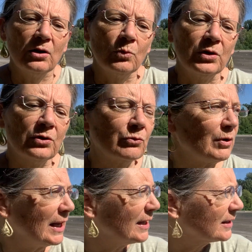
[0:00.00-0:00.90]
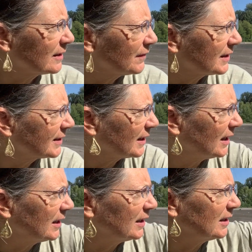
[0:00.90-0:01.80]
with the rays of the
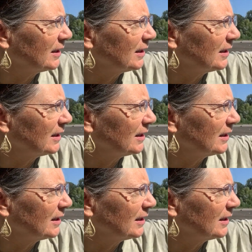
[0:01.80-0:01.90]
sun.